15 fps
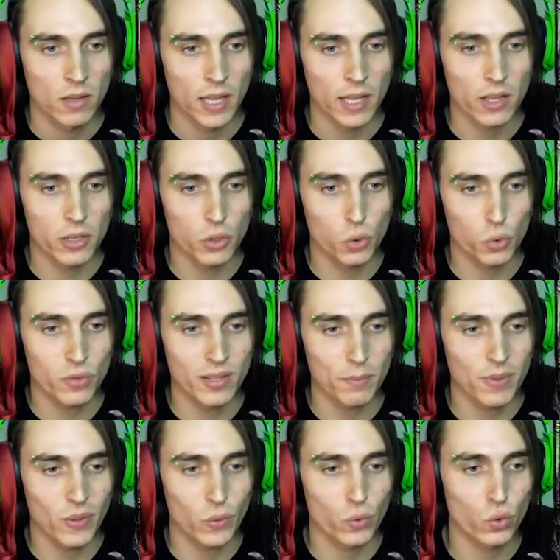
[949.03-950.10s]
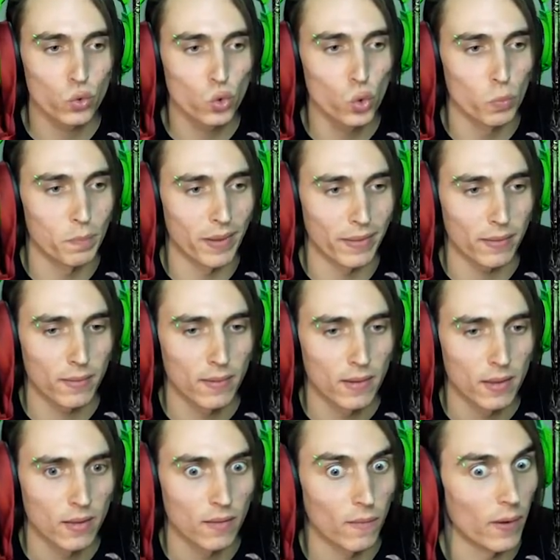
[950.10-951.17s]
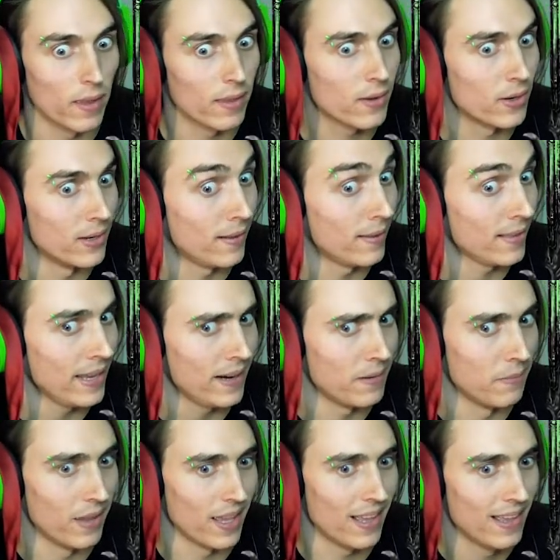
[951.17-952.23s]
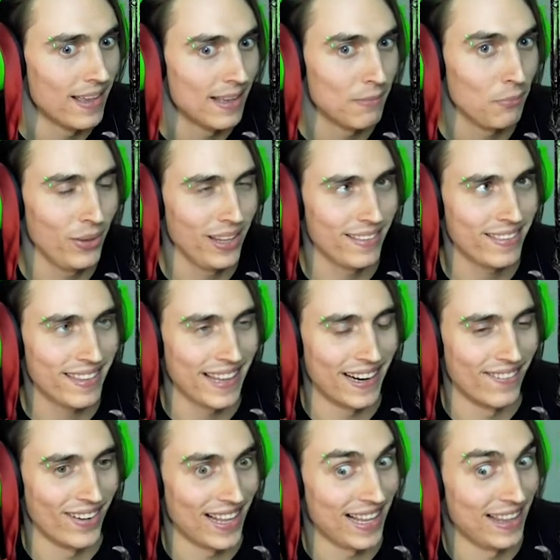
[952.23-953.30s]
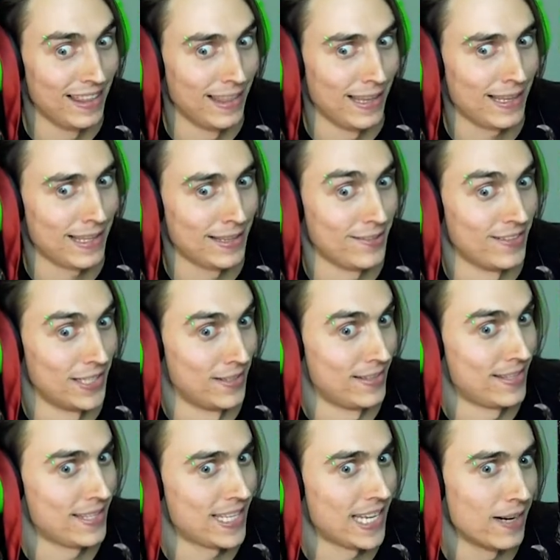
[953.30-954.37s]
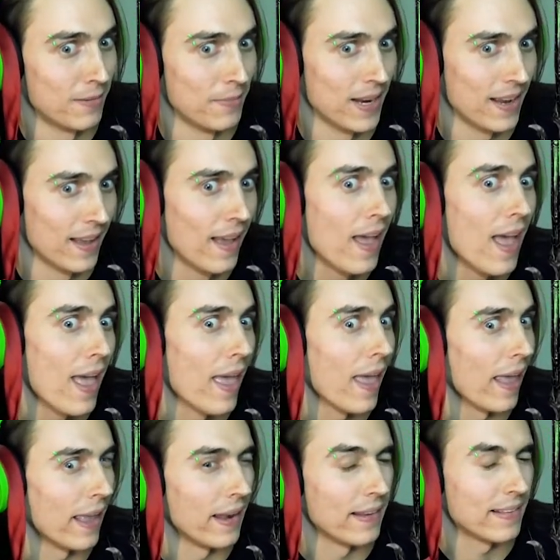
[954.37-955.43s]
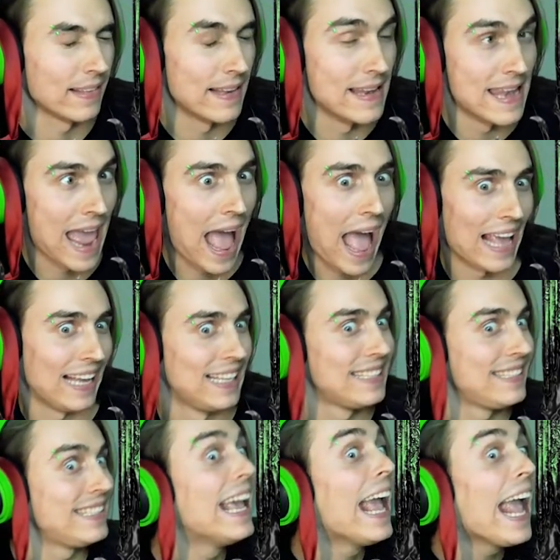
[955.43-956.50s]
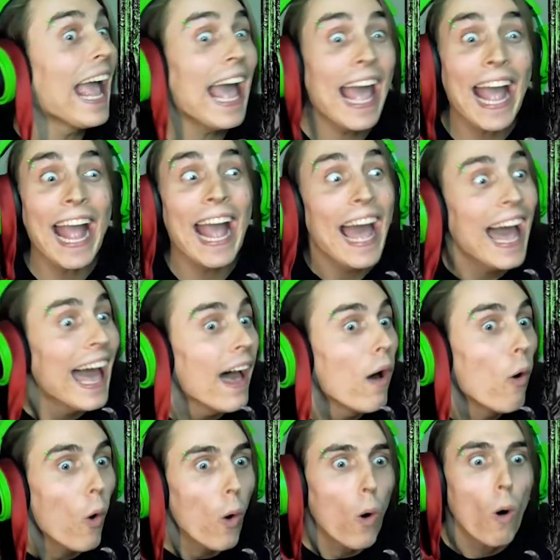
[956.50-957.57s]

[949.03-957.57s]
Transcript: Are you gonna do something stupid? Or are you gonna scare me? Please scare me. I don't like it when you scare me. That is nice.